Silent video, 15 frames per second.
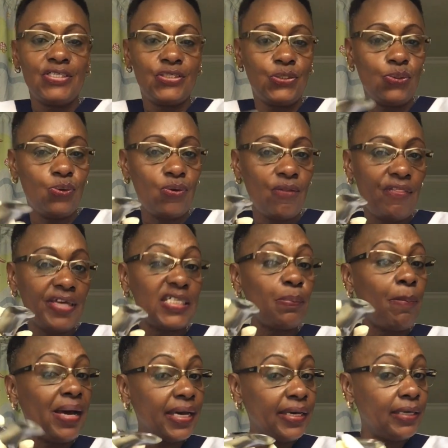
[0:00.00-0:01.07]
So the
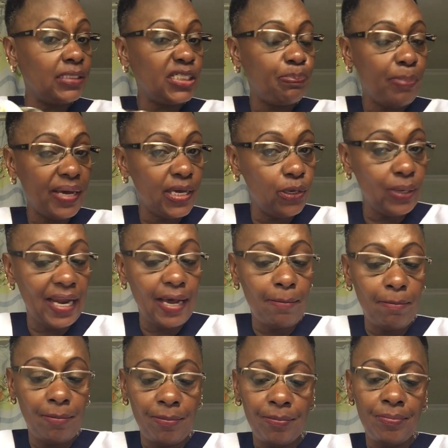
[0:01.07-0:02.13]
speculum,
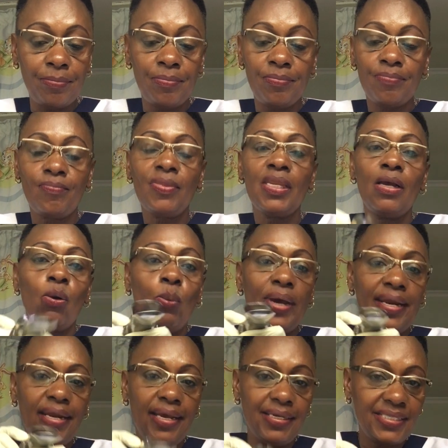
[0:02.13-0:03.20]
when
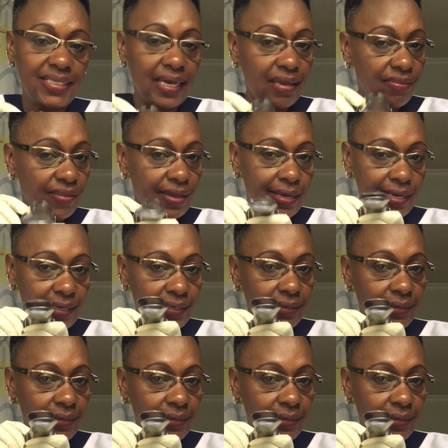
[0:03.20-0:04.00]
inside the